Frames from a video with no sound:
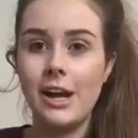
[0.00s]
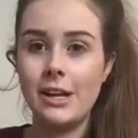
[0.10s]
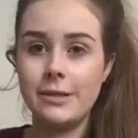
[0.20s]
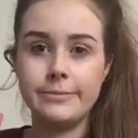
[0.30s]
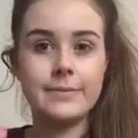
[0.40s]

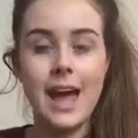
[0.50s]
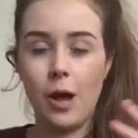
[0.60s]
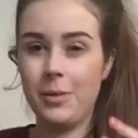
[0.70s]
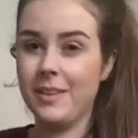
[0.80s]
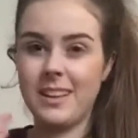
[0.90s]
um,
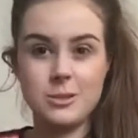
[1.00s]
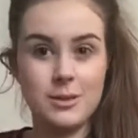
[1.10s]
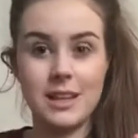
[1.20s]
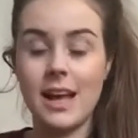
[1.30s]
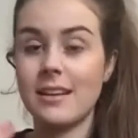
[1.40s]
helping things
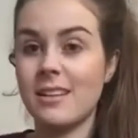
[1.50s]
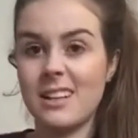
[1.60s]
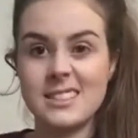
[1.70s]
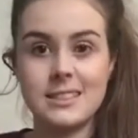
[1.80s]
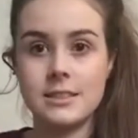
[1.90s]
with like
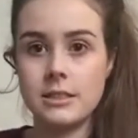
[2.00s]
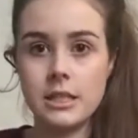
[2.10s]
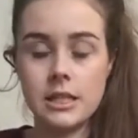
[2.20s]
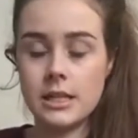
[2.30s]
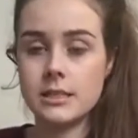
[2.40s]

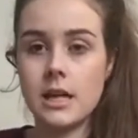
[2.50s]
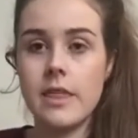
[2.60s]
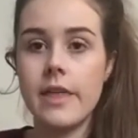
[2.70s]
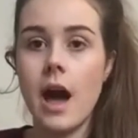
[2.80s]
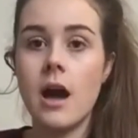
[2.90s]
elasticity and things
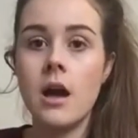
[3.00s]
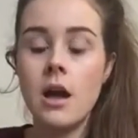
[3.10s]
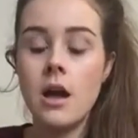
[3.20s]
like that.